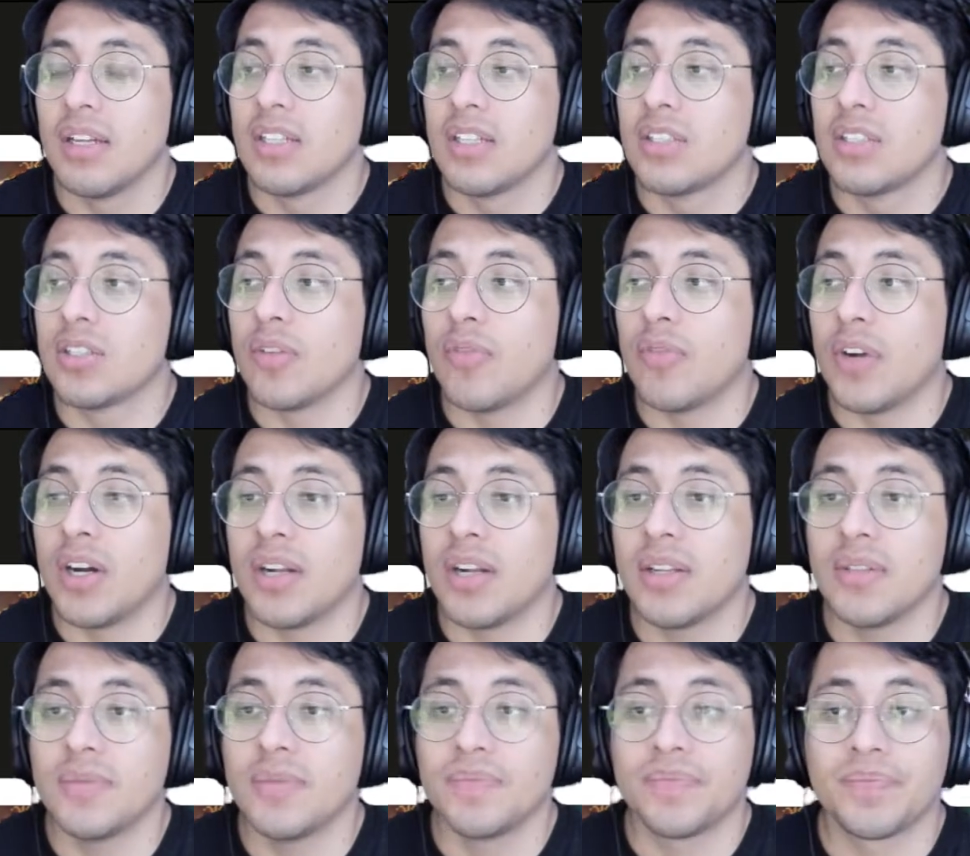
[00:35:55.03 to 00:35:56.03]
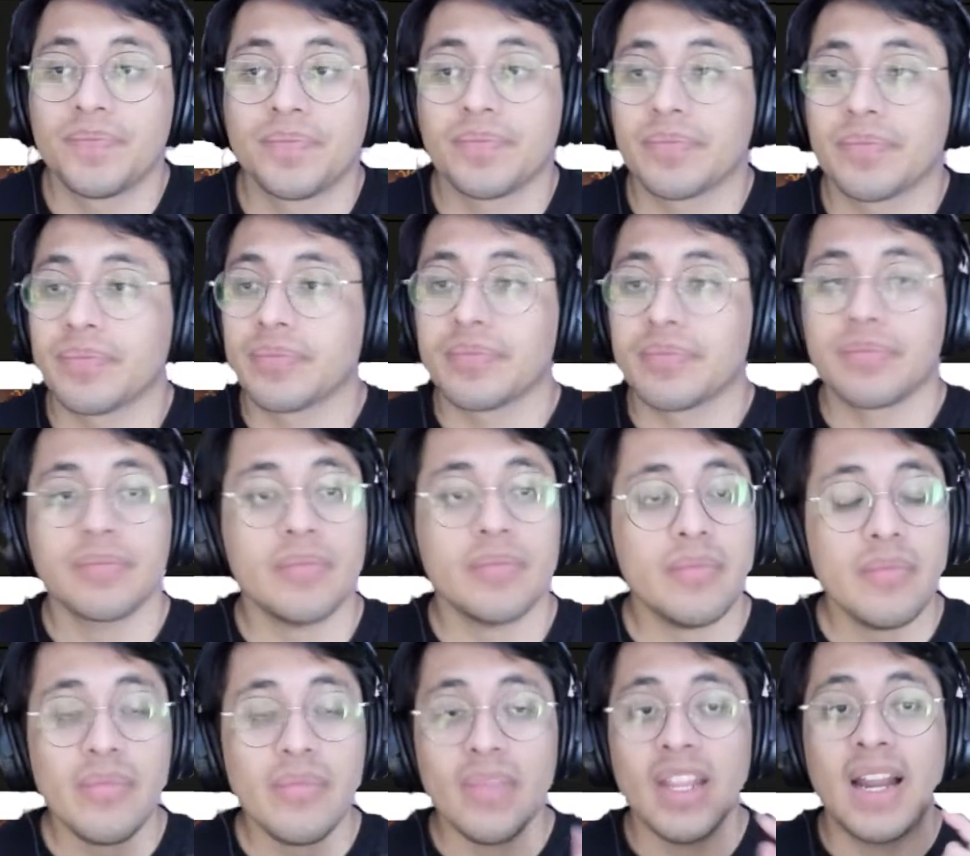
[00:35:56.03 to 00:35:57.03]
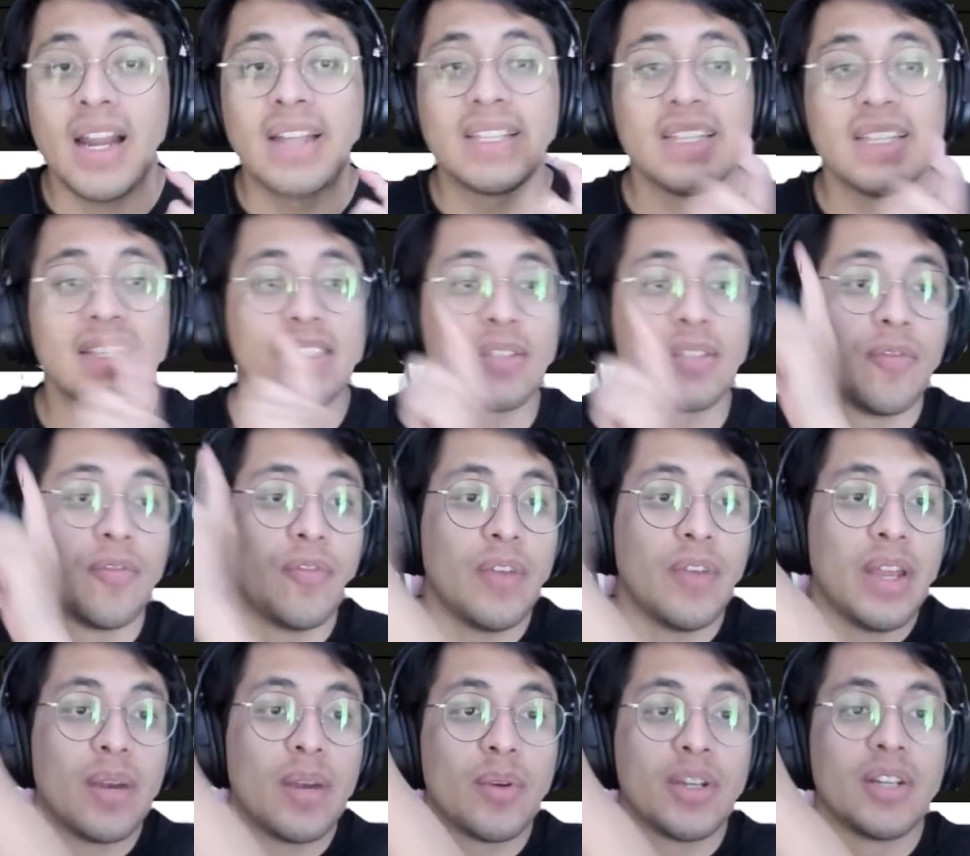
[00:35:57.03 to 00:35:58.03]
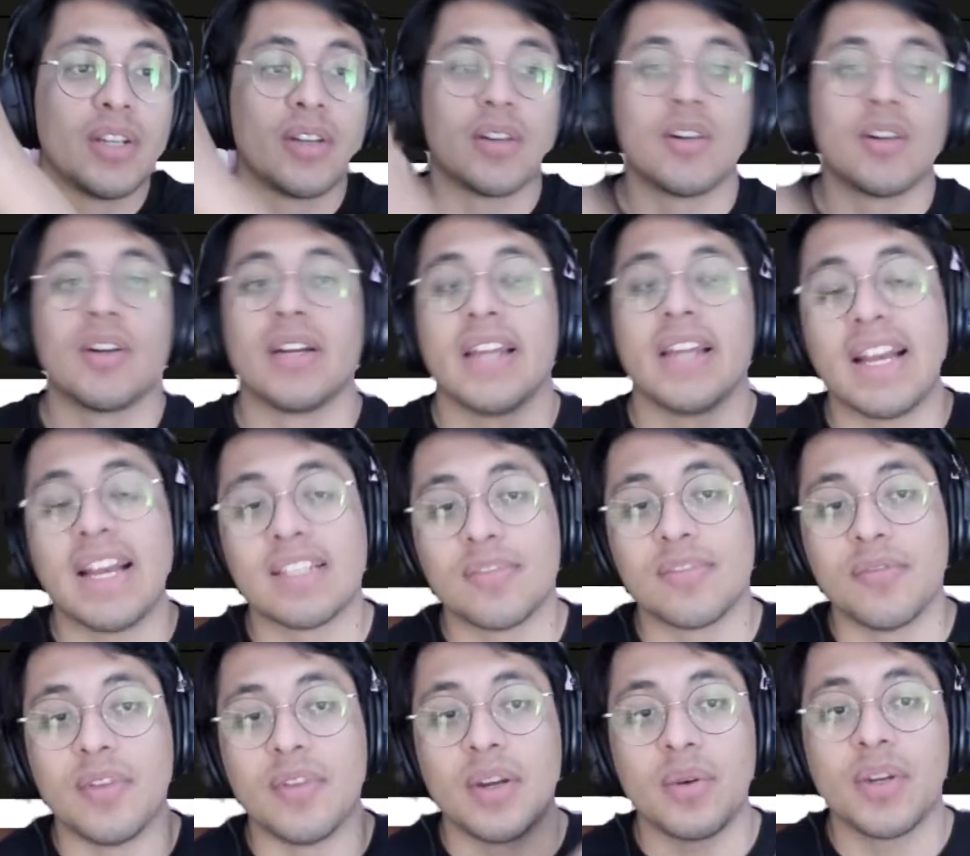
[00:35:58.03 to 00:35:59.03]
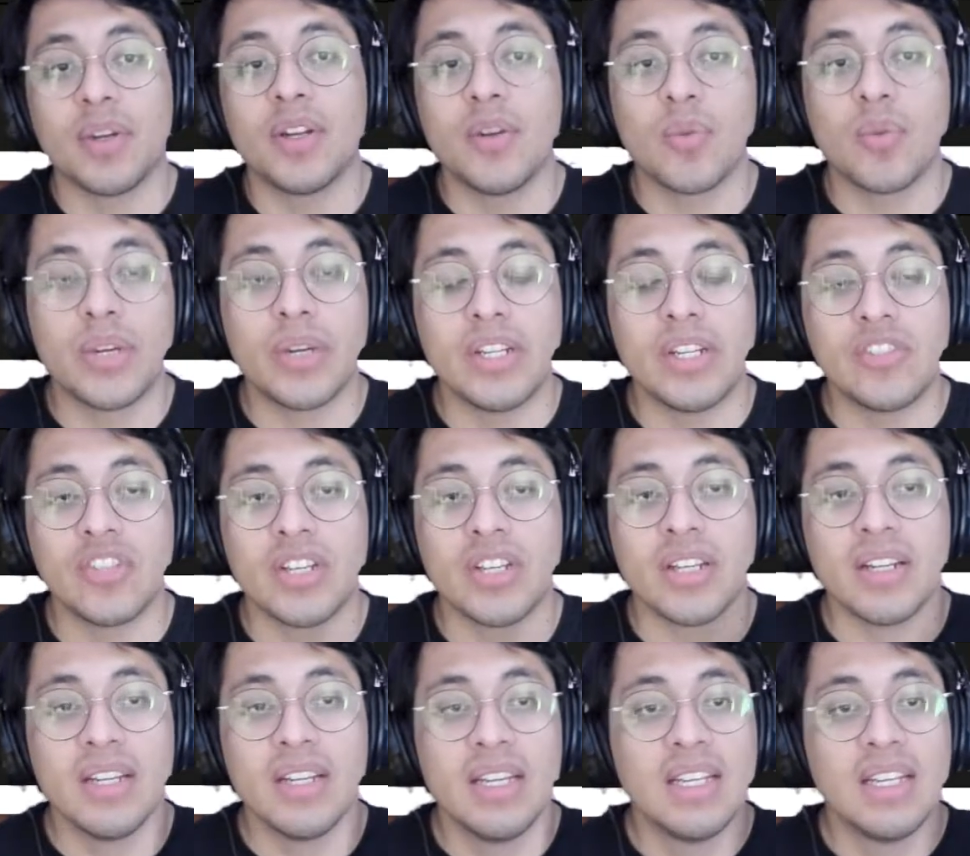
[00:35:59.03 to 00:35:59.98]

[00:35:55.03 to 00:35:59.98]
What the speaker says: Shyvana, I think there's a very good card. It has very good regen.